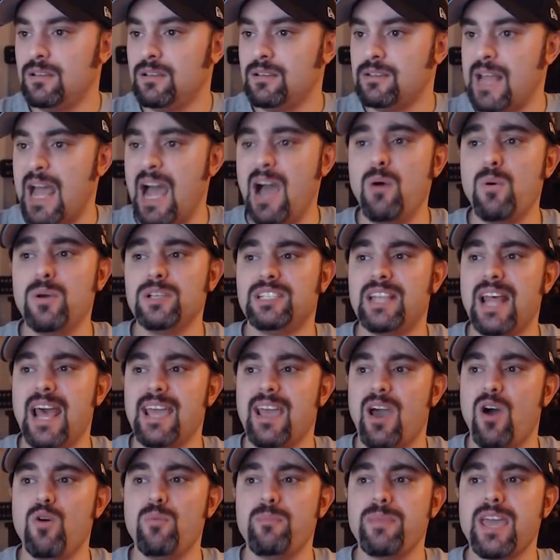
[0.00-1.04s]
Now it was
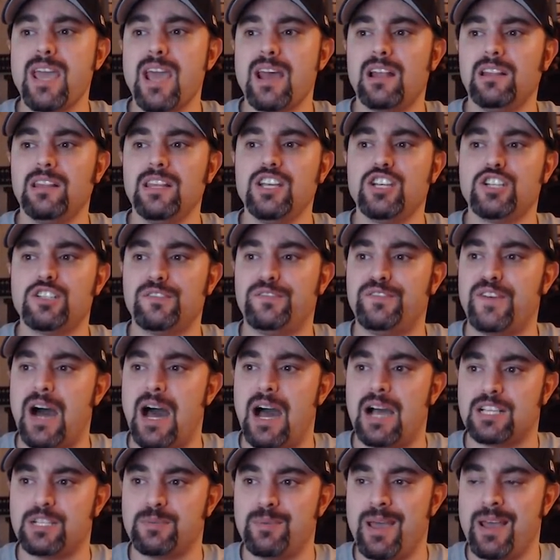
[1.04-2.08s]
Naomi and Alicia
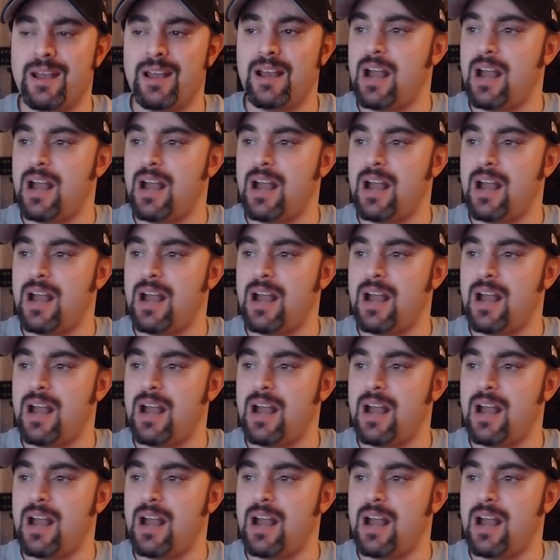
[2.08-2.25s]
Fox, man,